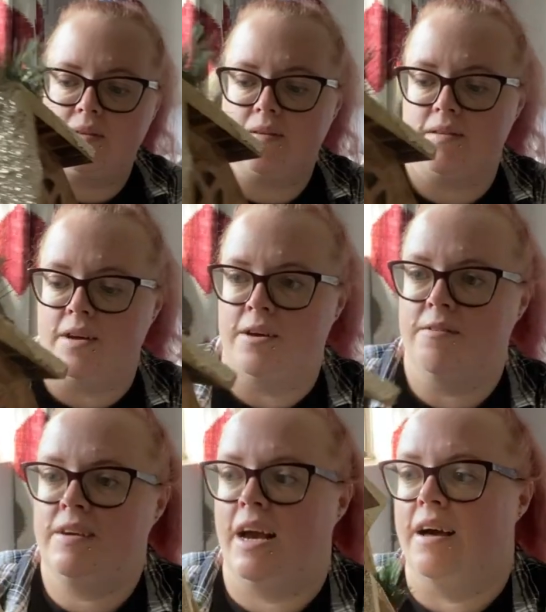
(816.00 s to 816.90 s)
So
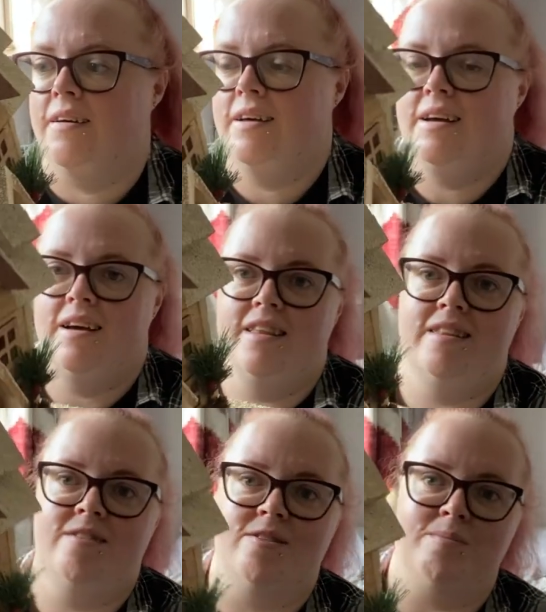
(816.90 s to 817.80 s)
yeah,
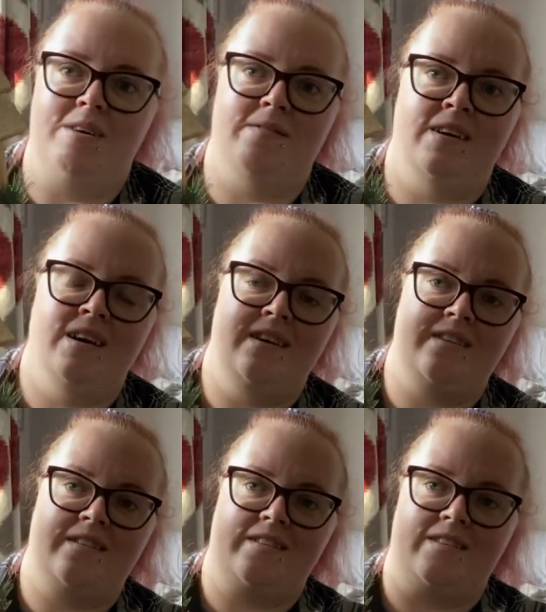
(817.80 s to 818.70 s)
this was my
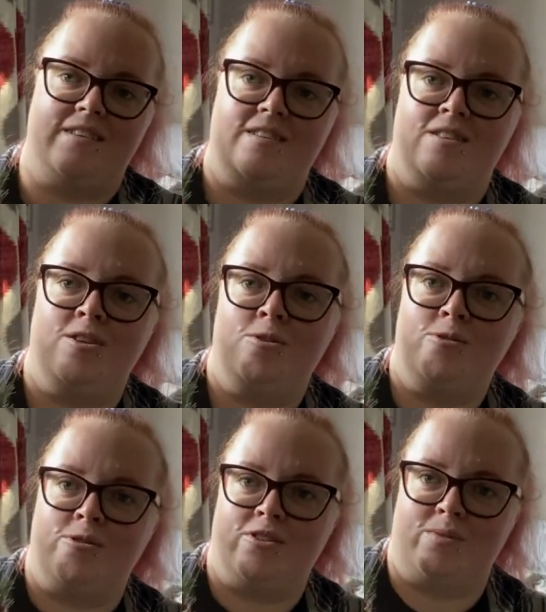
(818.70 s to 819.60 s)
first new
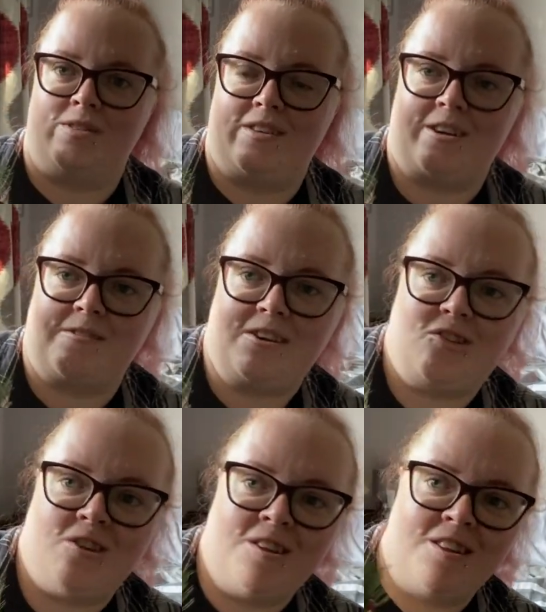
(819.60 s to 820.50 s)
Christmas
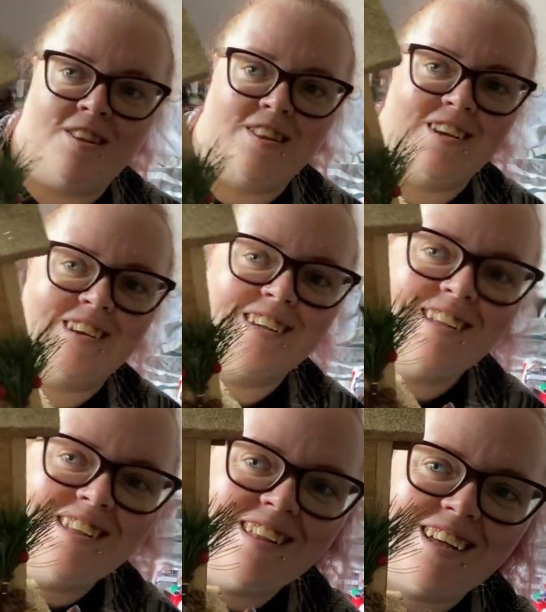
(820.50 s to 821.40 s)
decoration.
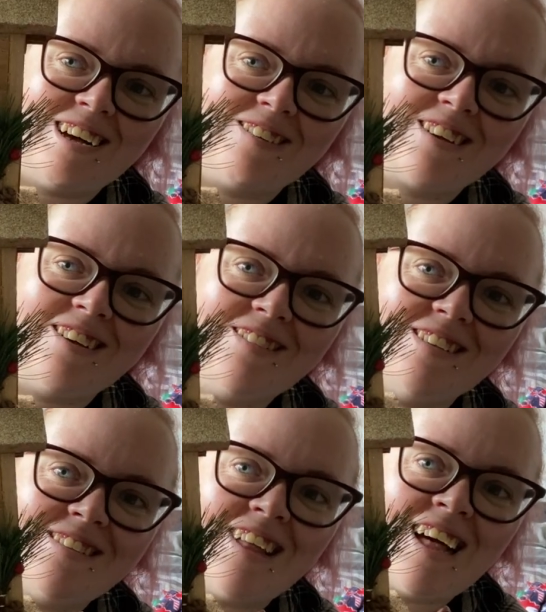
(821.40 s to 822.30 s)
How cute
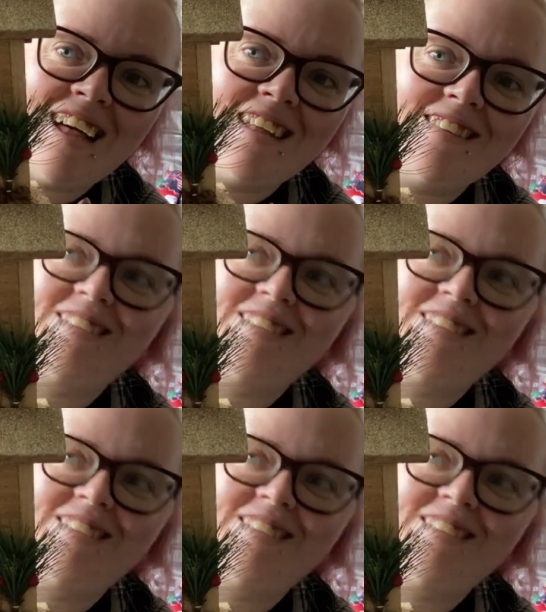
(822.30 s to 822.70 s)
is that?